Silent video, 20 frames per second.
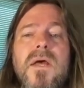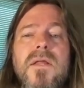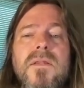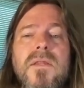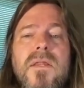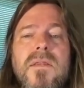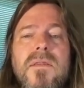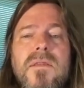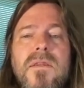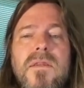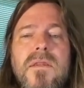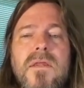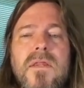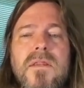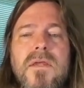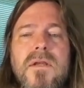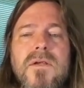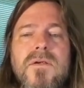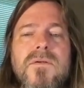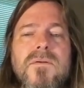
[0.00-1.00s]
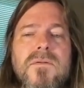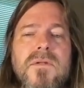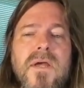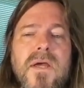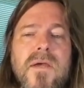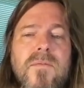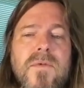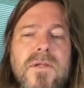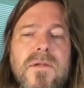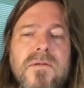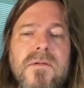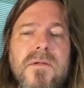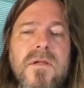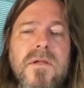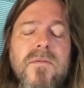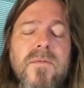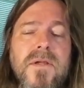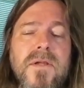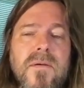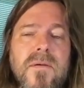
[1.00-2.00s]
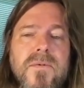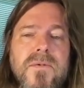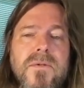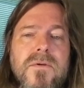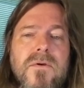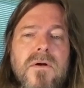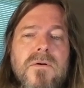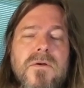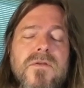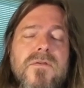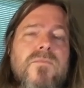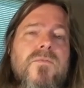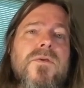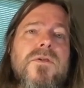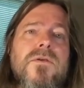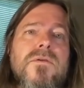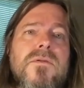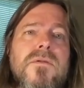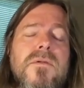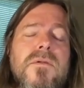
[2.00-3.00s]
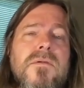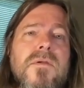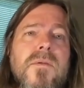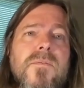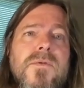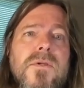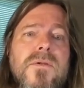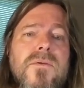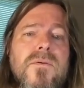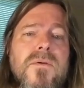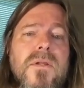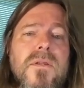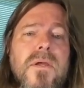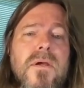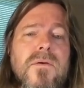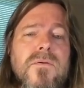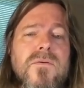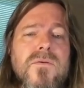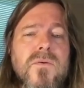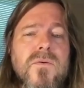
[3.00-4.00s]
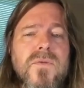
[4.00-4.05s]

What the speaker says: And then in the initial time, it doesn't need to be doubled at all because we just substitute it there.